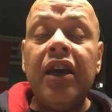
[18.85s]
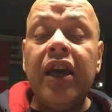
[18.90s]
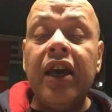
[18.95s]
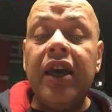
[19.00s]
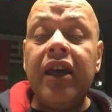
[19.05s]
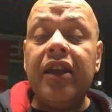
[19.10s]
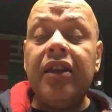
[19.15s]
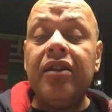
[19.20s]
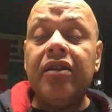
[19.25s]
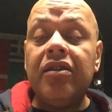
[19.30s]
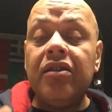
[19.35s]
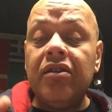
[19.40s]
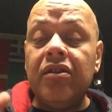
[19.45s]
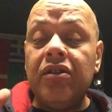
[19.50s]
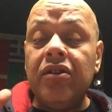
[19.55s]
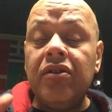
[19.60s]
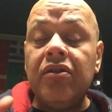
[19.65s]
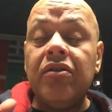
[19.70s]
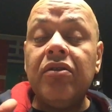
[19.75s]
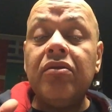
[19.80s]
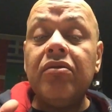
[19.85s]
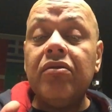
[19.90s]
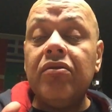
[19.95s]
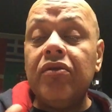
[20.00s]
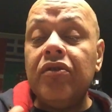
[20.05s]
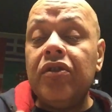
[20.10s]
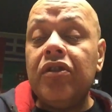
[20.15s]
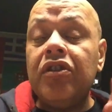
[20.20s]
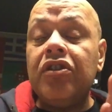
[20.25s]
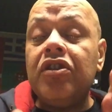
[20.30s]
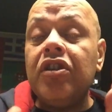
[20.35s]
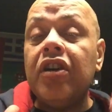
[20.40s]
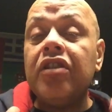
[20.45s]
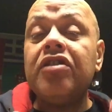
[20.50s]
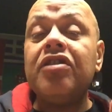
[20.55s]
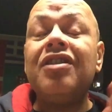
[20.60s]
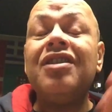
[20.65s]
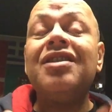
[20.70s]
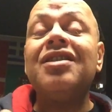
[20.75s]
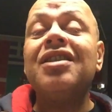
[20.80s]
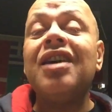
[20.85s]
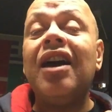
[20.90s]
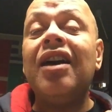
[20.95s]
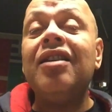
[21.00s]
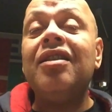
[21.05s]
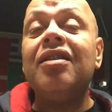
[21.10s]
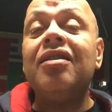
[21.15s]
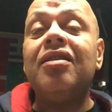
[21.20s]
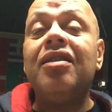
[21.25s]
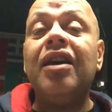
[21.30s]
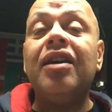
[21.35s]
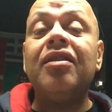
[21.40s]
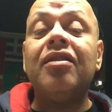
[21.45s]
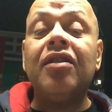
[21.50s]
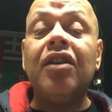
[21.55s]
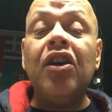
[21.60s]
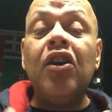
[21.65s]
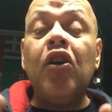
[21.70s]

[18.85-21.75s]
and you know, the judge decided that